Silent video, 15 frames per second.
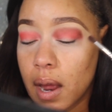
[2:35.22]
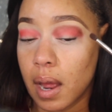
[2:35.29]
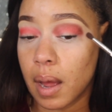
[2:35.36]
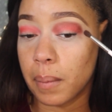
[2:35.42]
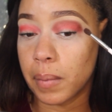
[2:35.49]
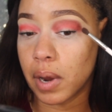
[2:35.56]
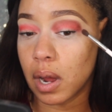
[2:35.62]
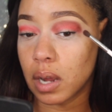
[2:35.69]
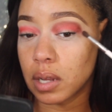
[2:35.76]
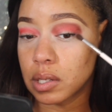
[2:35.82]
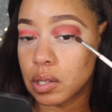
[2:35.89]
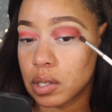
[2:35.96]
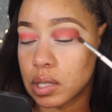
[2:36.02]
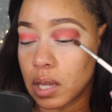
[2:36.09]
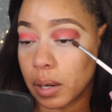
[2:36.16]
I'm going to
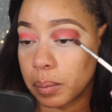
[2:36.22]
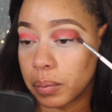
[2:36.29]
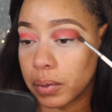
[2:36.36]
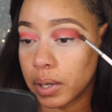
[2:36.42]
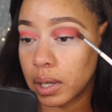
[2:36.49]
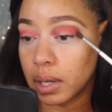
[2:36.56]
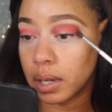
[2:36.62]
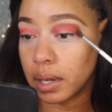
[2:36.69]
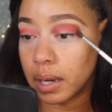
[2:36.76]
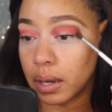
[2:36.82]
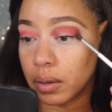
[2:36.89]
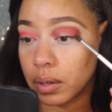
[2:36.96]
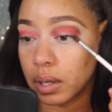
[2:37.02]
also start bringing it down